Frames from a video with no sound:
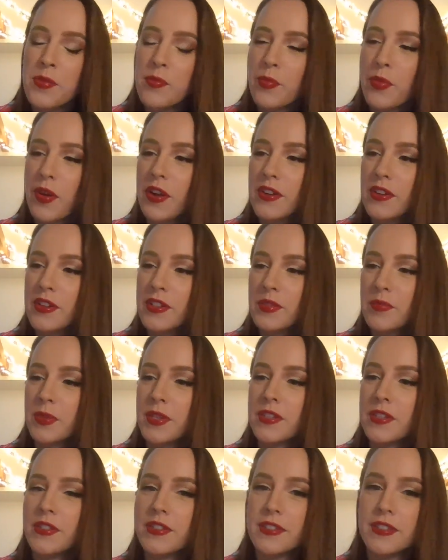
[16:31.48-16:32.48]
products,
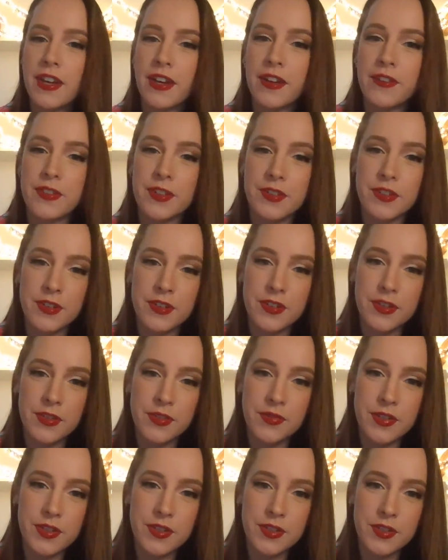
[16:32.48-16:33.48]
please, after you
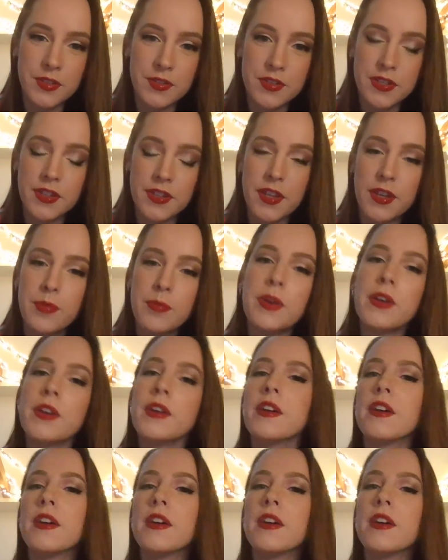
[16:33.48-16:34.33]
finish using them.